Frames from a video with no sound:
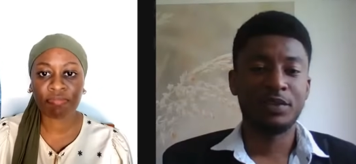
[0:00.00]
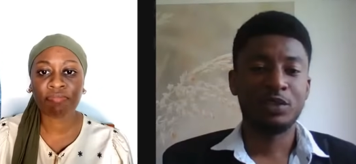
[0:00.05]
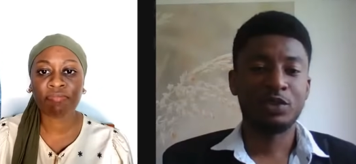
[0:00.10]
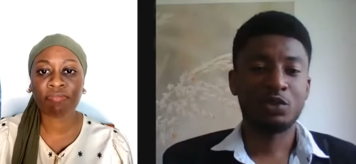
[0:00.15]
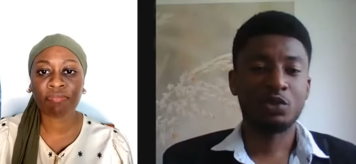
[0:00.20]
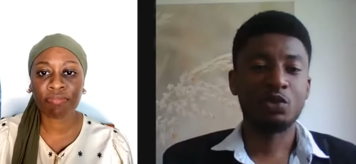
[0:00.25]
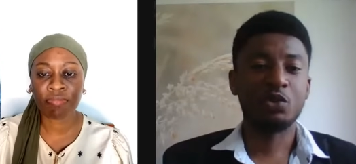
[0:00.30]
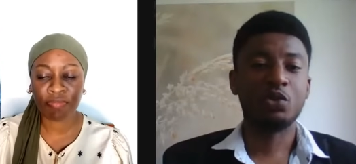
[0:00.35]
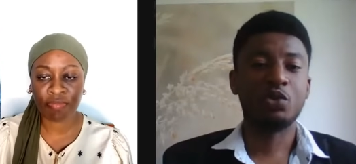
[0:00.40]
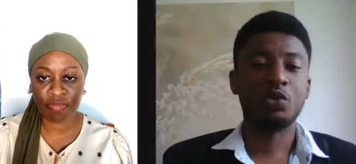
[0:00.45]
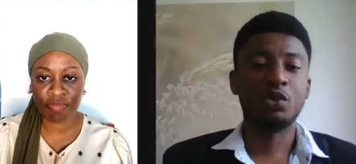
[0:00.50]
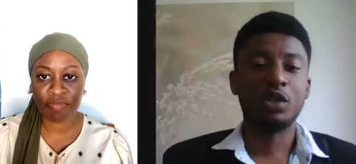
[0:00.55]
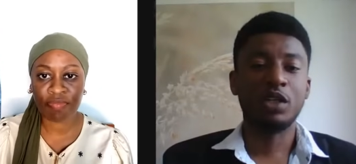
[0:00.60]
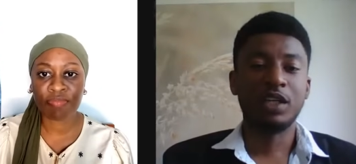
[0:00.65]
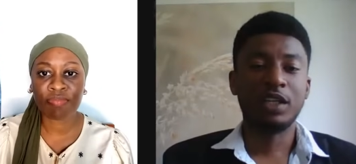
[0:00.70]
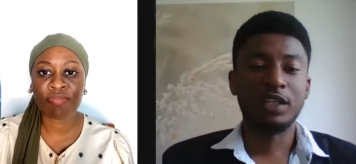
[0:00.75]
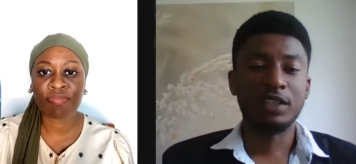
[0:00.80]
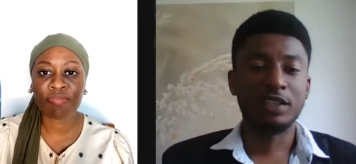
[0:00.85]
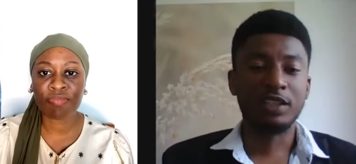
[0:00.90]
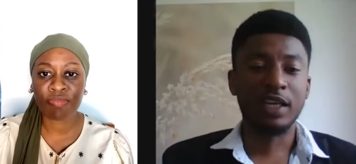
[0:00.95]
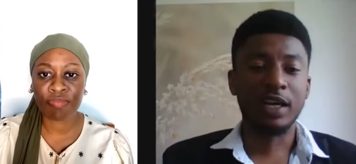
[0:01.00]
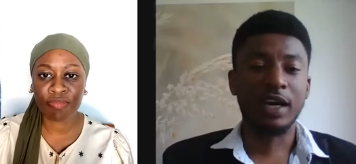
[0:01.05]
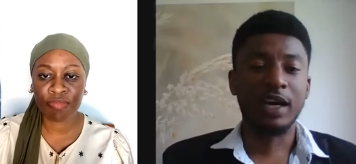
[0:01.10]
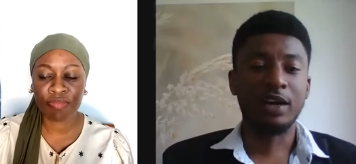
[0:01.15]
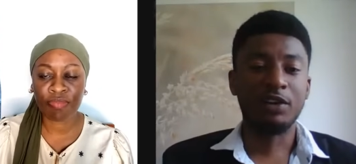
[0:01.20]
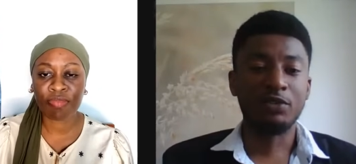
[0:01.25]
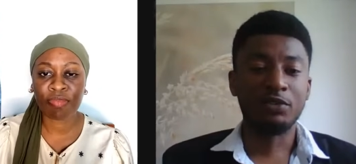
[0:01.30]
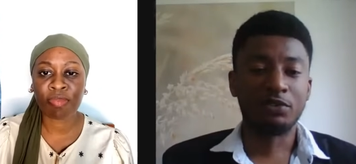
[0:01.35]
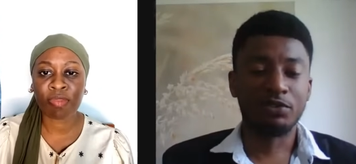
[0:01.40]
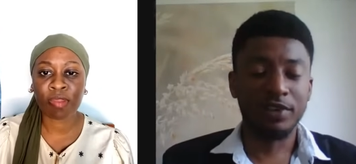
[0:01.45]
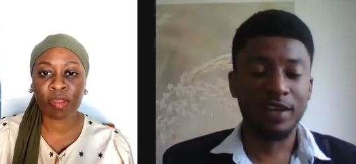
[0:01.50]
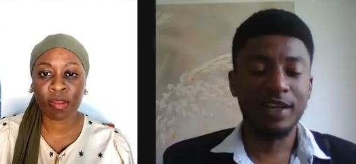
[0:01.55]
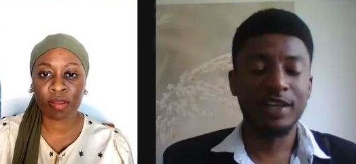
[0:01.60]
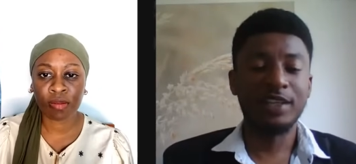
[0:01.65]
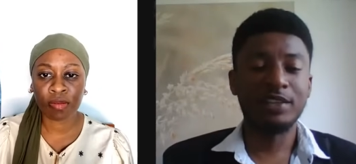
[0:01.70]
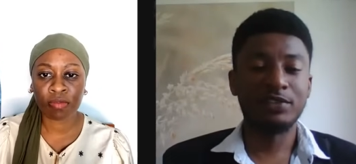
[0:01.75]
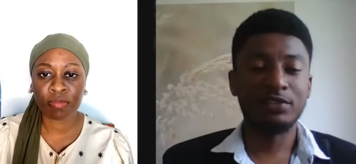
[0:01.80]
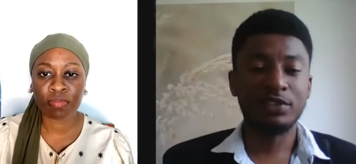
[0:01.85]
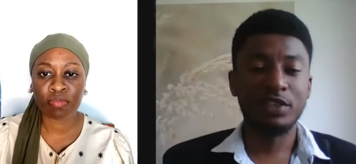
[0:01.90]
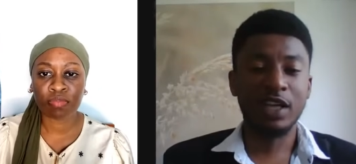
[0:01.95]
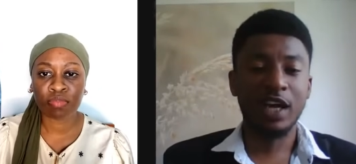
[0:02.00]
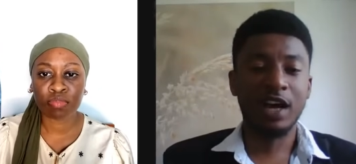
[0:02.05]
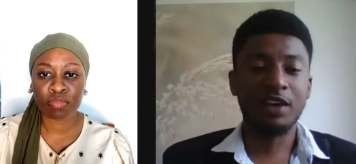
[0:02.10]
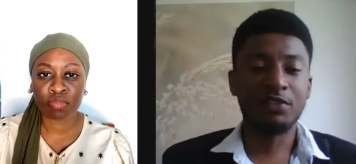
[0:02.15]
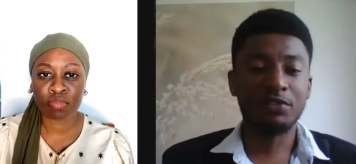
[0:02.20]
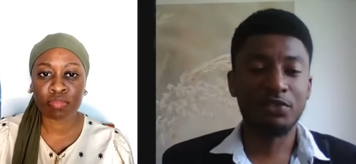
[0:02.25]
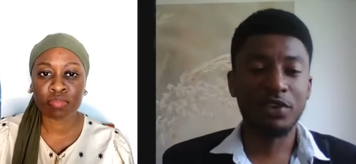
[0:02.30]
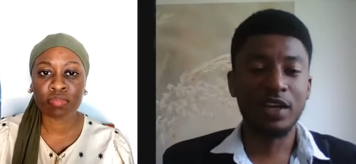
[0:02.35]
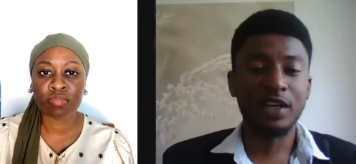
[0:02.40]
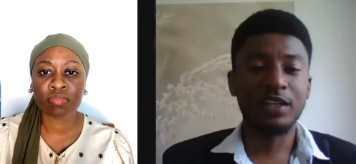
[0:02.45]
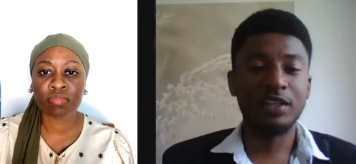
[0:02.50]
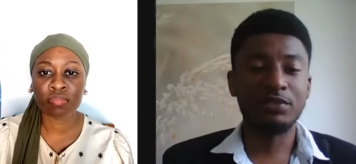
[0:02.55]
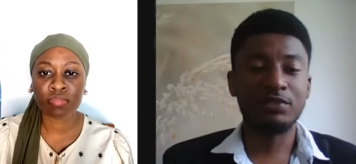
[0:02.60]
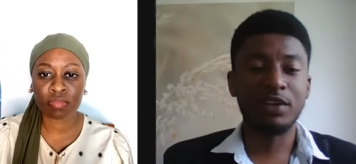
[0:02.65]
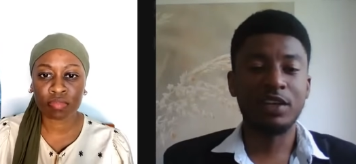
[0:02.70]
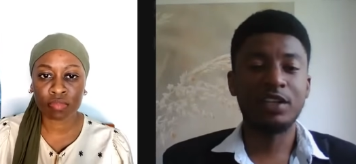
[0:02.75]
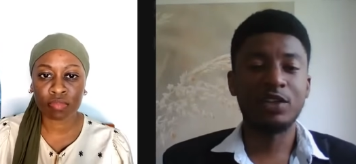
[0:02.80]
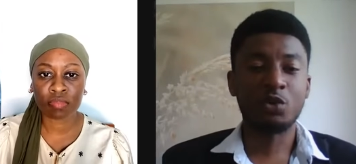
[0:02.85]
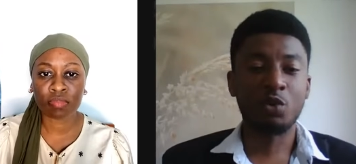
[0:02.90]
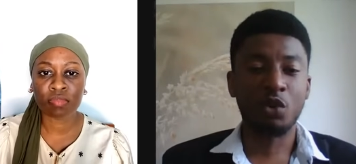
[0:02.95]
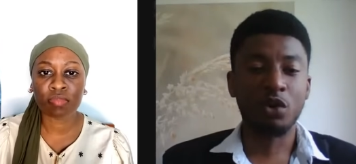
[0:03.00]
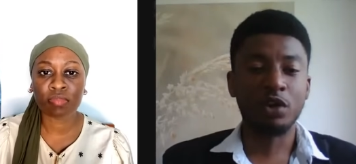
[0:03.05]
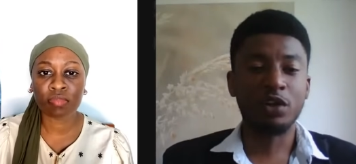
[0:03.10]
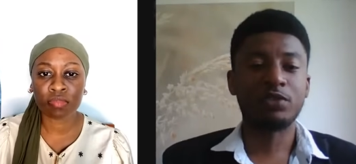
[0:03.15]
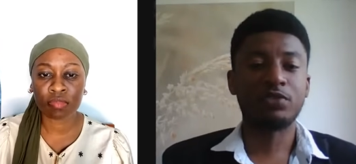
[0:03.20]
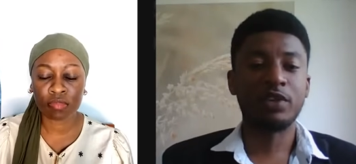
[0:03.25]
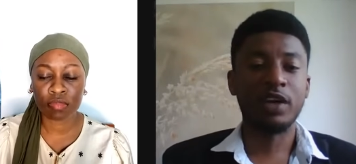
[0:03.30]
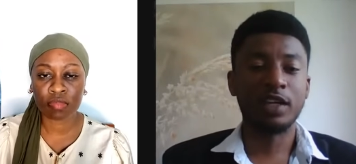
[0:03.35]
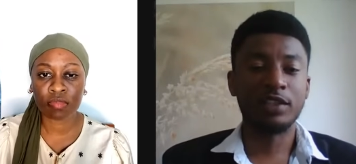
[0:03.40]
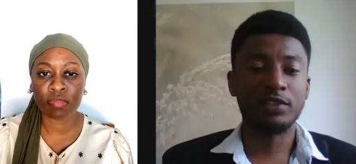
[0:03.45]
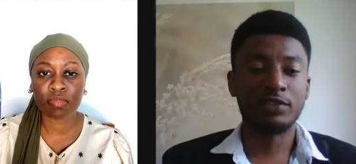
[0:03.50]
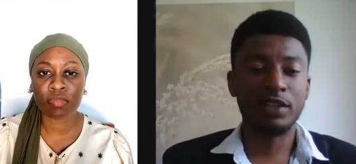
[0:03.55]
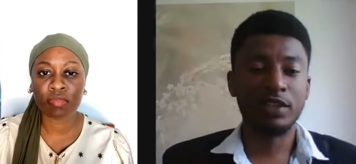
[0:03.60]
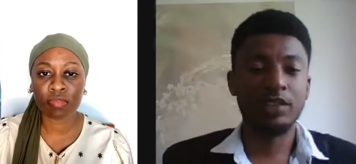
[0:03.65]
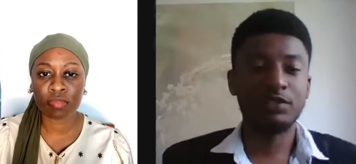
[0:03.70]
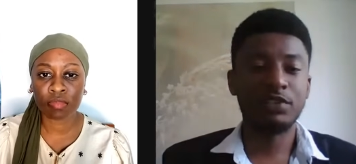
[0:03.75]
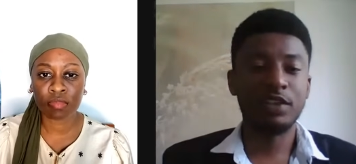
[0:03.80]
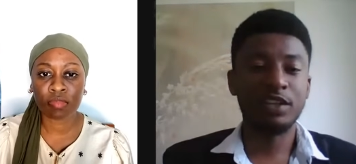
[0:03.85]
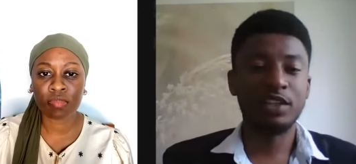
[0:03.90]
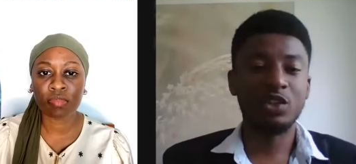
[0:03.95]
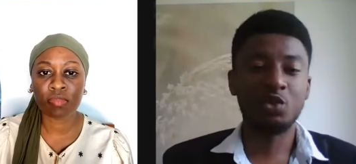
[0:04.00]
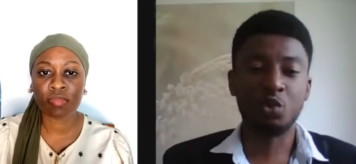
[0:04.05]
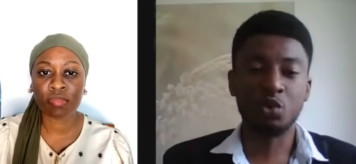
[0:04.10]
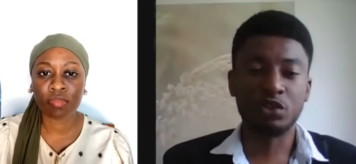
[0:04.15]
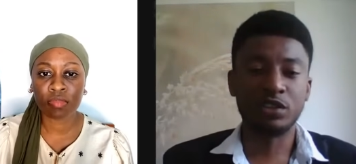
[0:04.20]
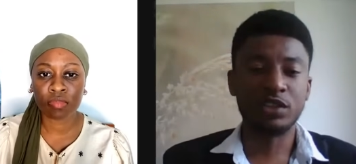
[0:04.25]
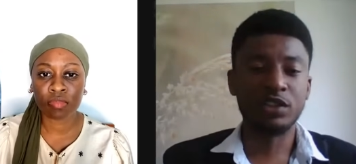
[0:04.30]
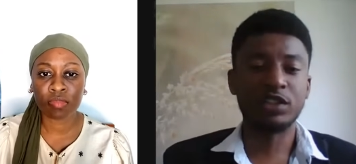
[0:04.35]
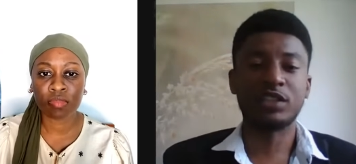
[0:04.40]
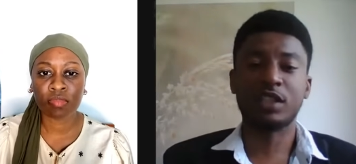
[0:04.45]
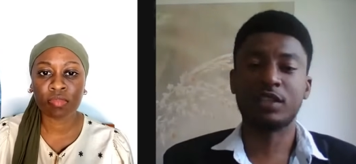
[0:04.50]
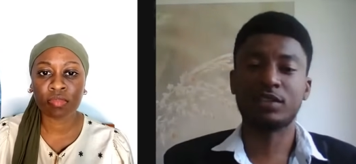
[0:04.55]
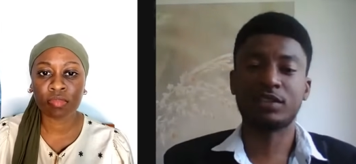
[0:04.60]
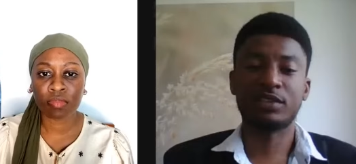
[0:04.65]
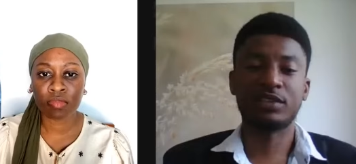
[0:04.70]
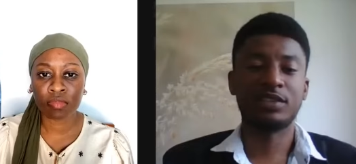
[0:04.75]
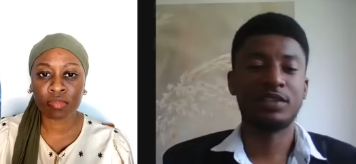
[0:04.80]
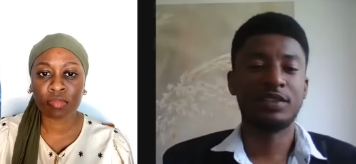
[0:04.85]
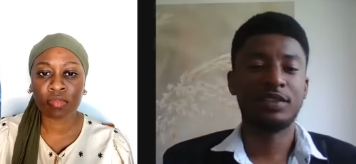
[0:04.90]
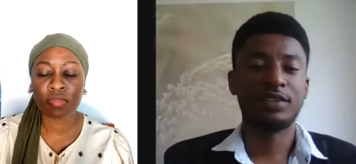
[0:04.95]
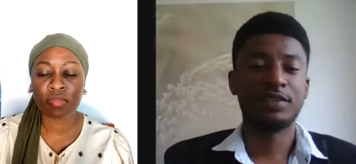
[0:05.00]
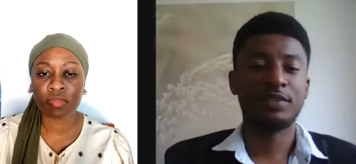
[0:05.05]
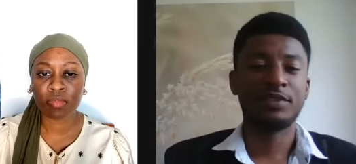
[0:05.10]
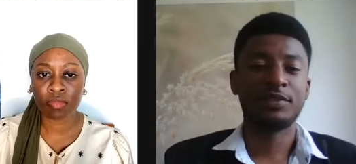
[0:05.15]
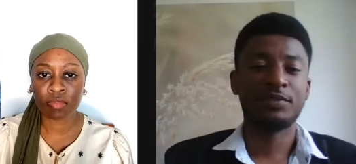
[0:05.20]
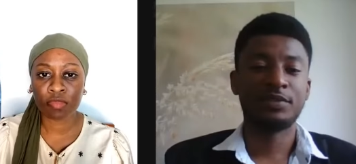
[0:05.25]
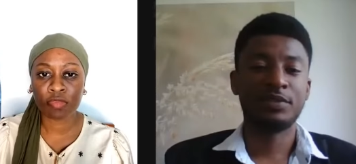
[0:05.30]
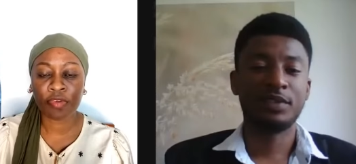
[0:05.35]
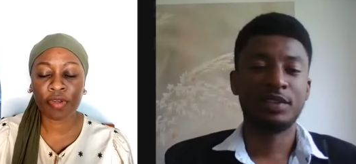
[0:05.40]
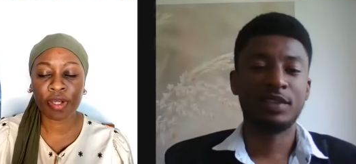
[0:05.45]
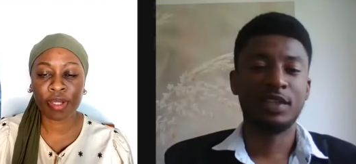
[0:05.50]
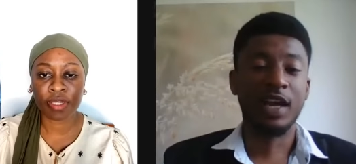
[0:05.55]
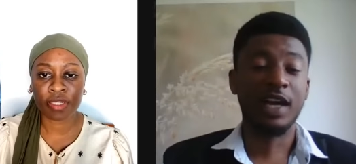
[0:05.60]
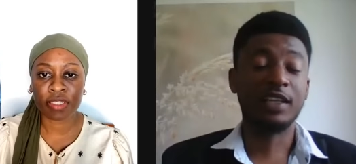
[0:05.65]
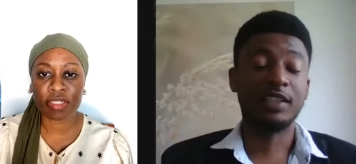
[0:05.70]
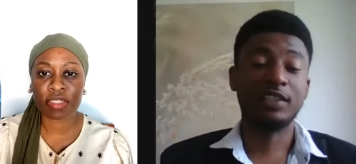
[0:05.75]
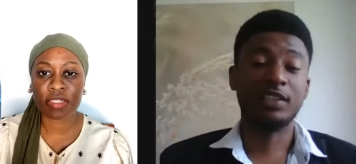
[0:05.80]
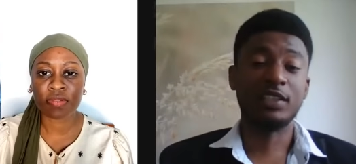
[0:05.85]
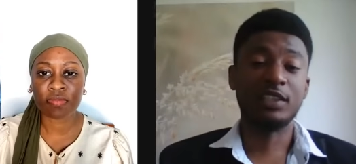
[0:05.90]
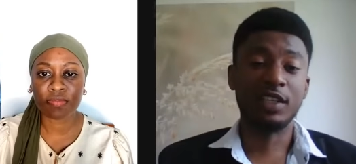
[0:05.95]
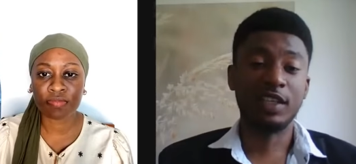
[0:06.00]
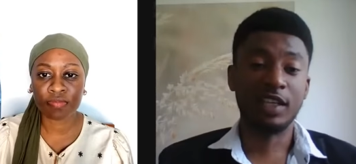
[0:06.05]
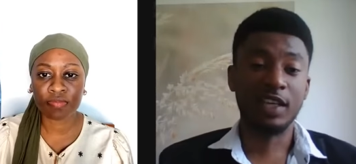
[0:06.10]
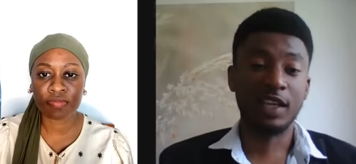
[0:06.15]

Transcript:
Speaker 1: So they are very, they are very, very qualified, very, very good teachers. Right. And